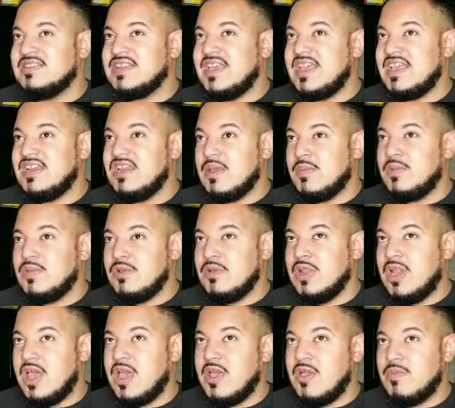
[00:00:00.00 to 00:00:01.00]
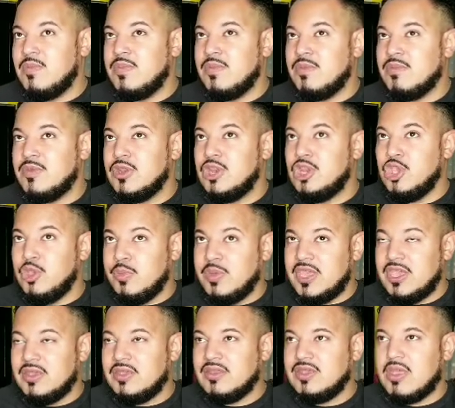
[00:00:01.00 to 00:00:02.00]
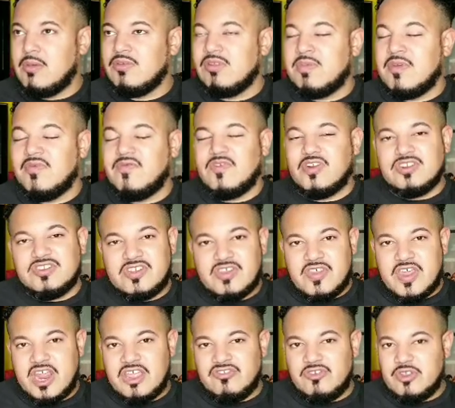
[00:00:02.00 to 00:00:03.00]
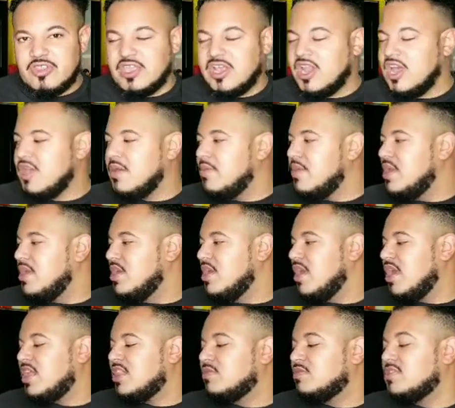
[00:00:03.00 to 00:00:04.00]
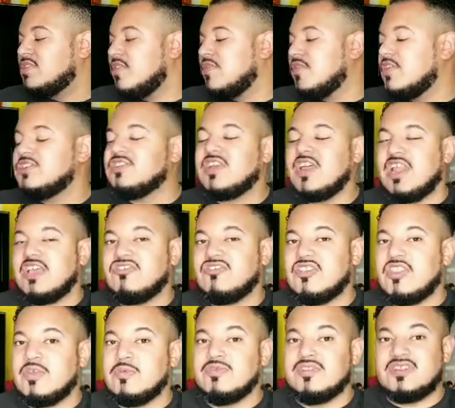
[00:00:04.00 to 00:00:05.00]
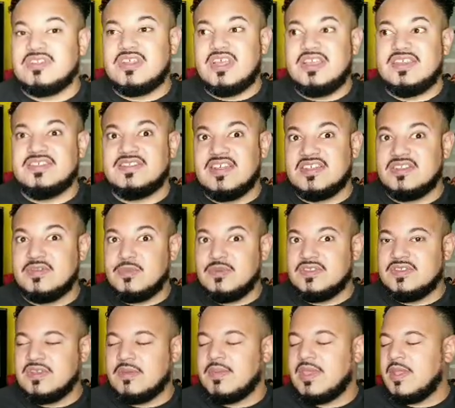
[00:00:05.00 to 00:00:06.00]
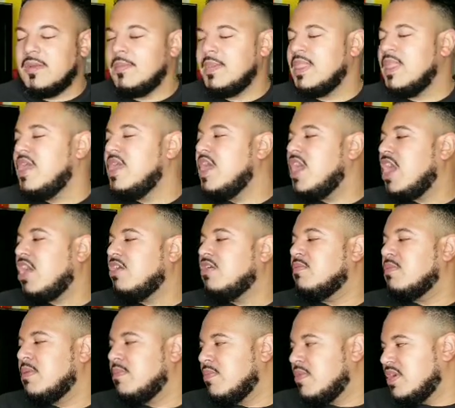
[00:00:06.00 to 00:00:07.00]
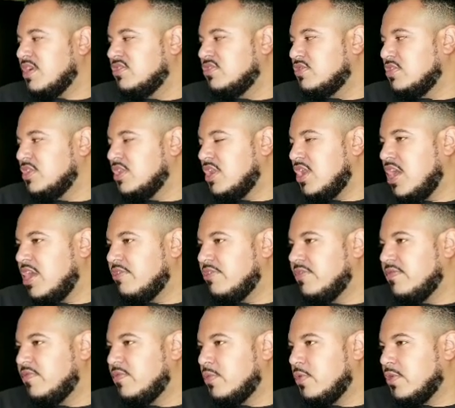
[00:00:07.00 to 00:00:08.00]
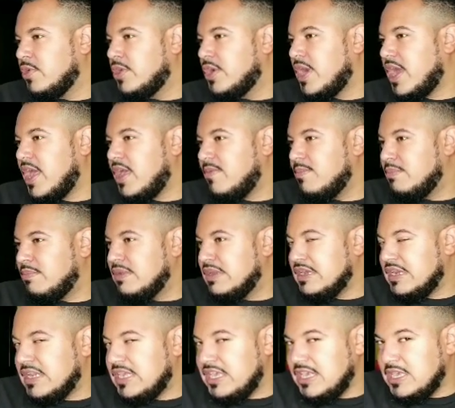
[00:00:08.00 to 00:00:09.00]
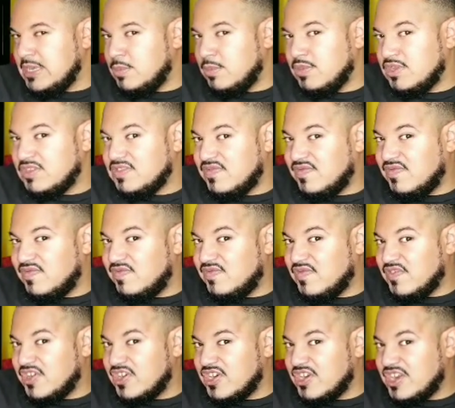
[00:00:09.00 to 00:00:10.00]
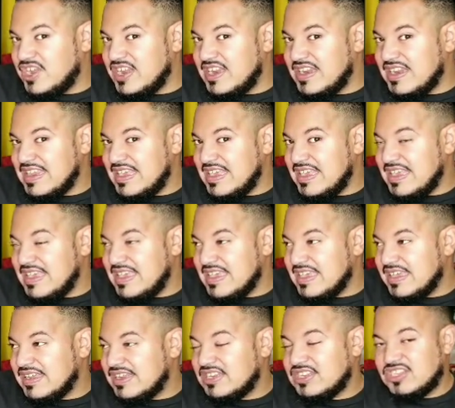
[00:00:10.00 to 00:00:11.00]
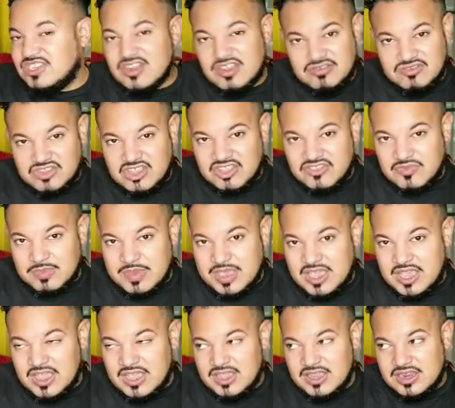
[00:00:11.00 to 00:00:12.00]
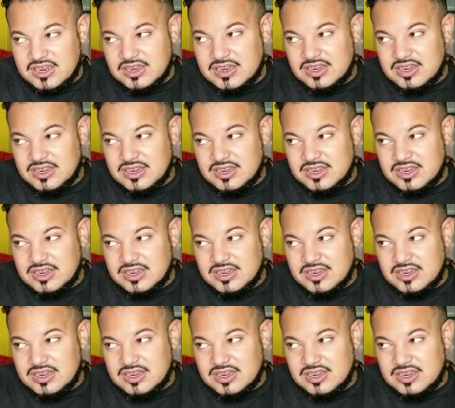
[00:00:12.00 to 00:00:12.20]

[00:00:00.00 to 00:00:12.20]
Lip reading: a W Club newbie. That was my first year that I joined the club, and this was the first collection that was accessible to me. I remember entering the lottery for, I believe, Verdonique. Don't judge me.